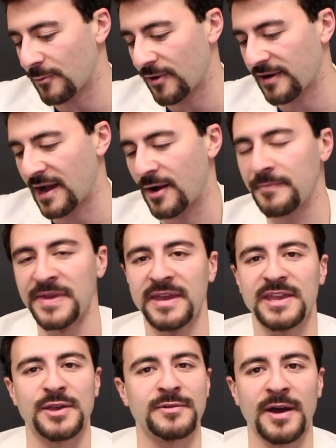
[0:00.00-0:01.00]
workout.
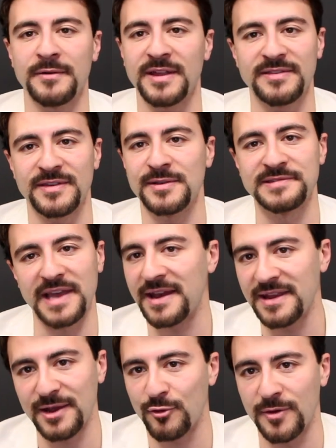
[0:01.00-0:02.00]
You don't need to use
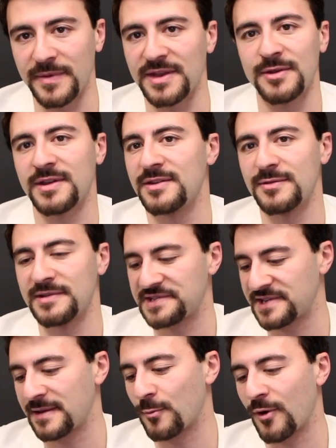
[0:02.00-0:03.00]
any equipment. You can do the
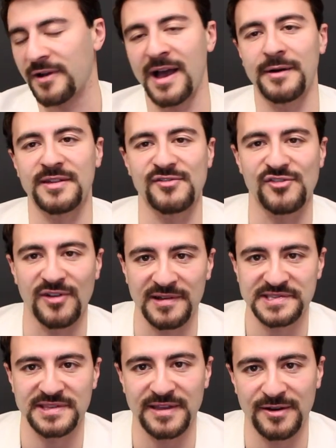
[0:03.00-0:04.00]
same workout and
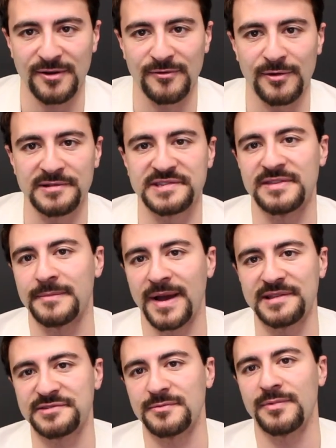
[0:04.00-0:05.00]
adjust the intervals in the
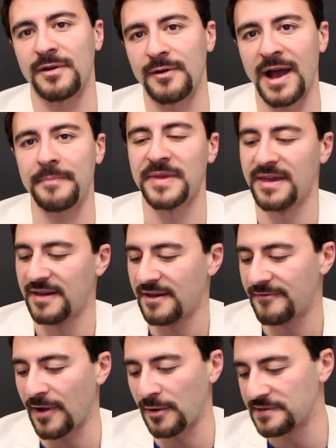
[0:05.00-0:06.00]
MySwimPro app.
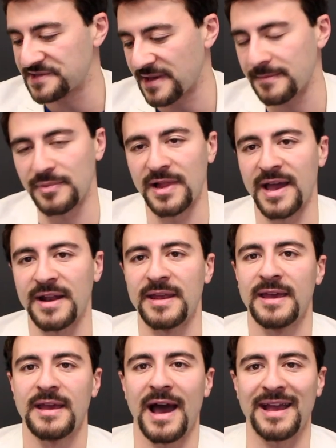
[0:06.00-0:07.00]
Follow the same
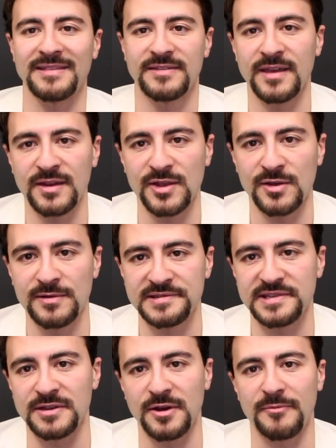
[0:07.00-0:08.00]
plan. I did
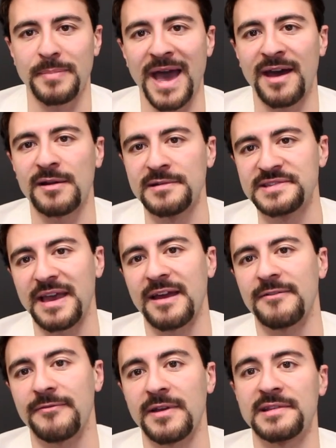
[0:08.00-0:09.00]
use paddles
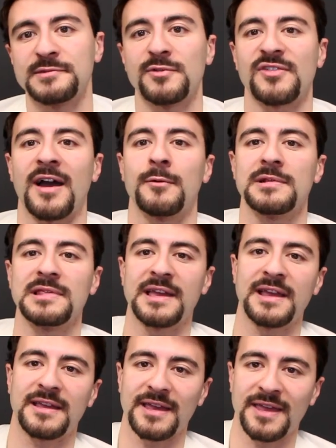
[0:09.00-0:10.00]
and fins, which I will
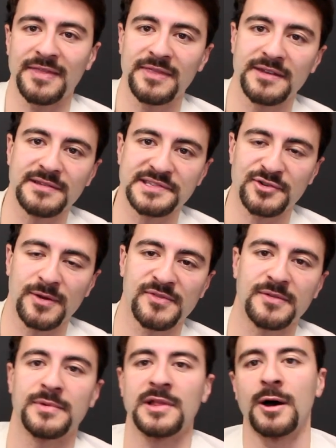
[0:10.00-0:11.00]
link in the
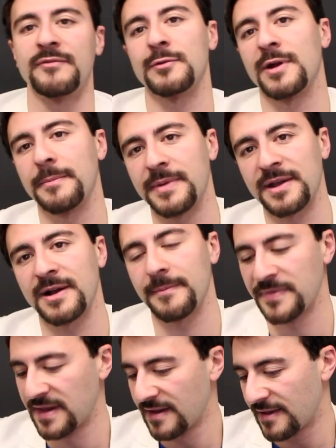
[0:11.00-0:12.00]
description below if you want to pick
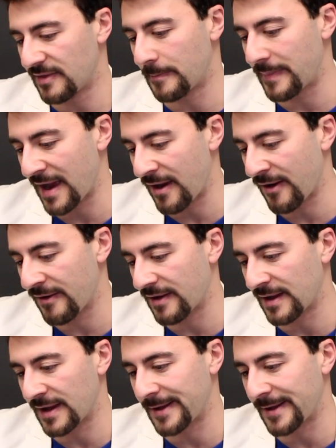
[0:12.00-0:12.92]
up the pair